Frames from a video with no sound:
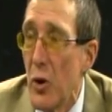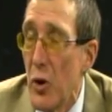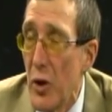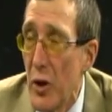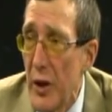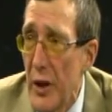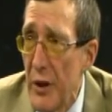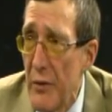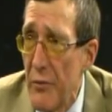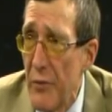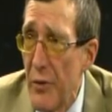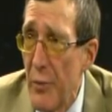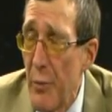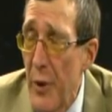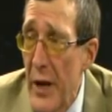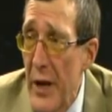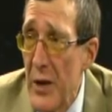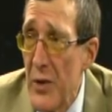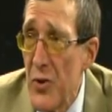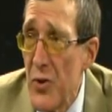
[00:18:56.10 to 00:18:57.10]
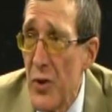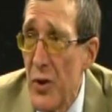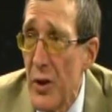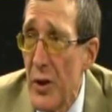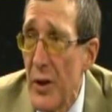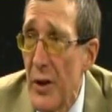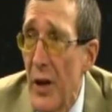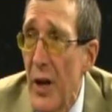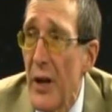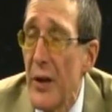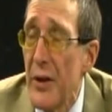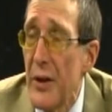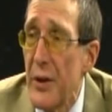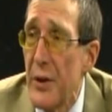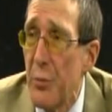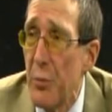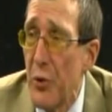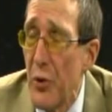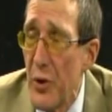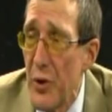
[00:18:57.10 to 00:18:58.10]
good information that
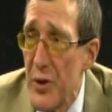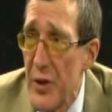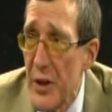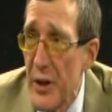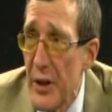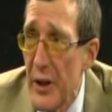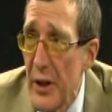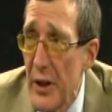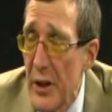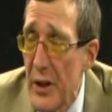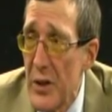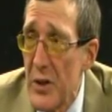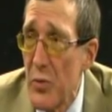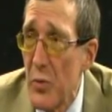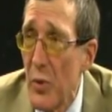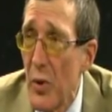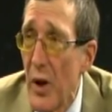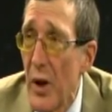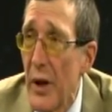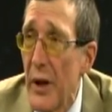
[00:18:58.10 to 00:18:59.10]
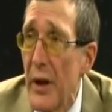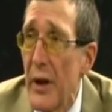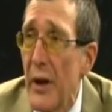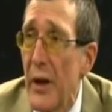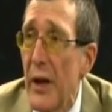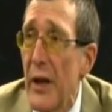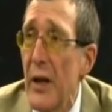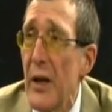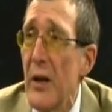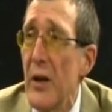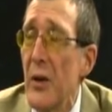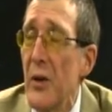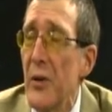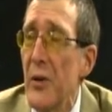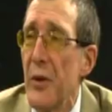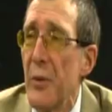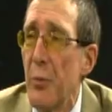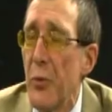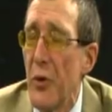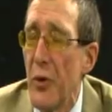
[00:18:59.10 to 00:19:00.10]
the person is really ill,
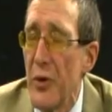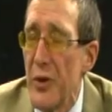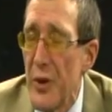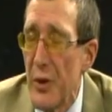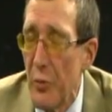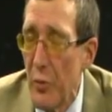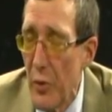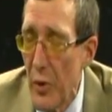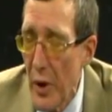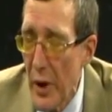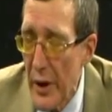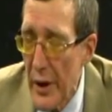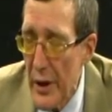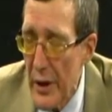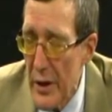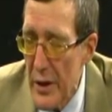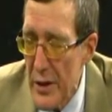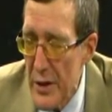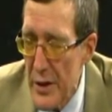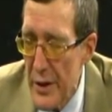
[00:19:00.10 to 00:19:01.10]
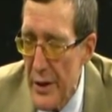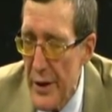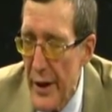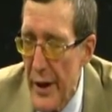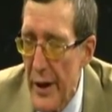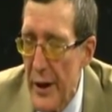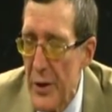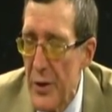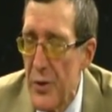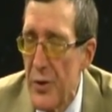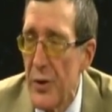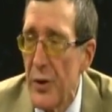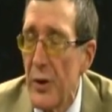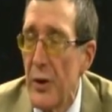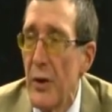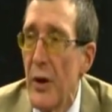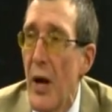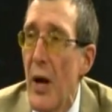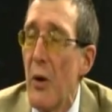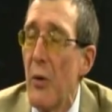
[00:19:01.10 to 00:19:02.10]
the person really is a
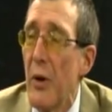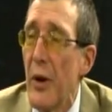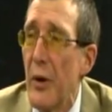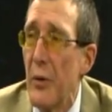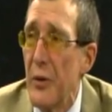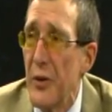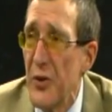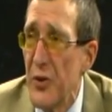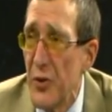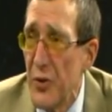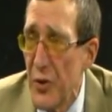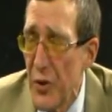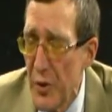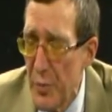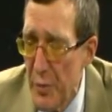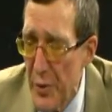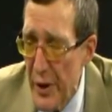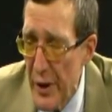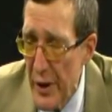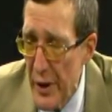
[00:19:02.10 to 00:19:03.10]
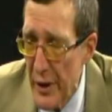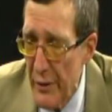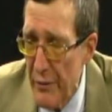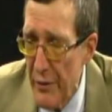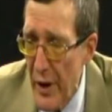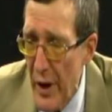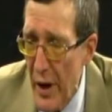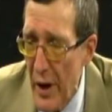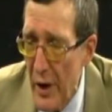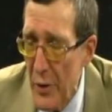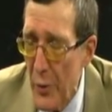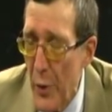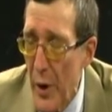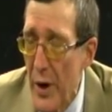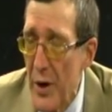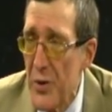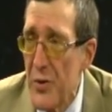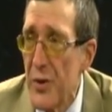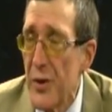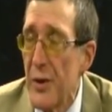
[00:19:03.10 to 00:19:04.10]
danger, there should be an
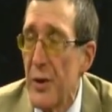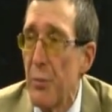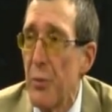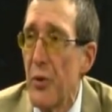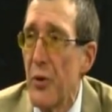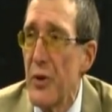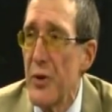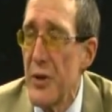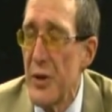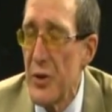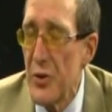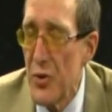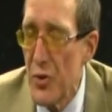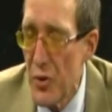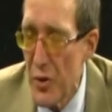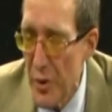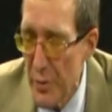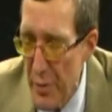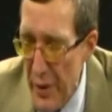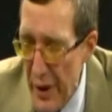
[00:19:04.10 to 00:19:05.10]
evaluation, the person should